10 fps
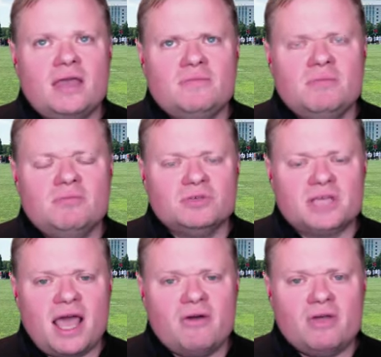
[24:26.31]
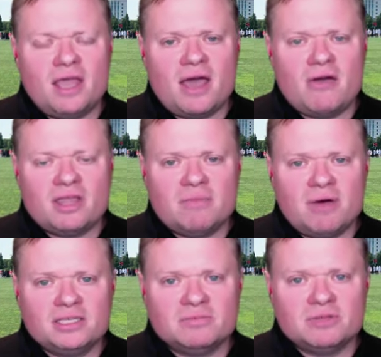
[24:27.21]
people will say, how can they
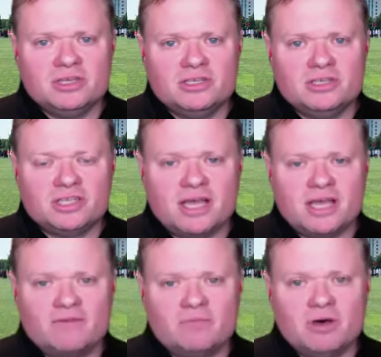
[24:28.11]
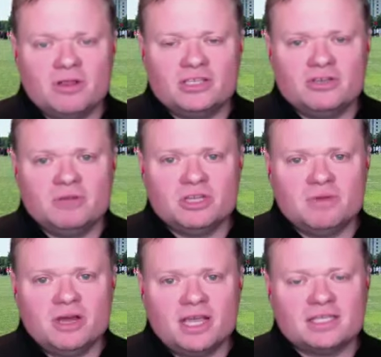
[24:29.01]
possibly shut down football? That's too much
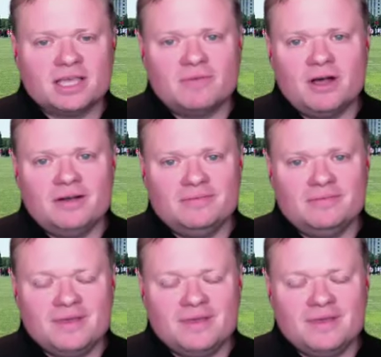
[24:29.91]
money. It's like, well,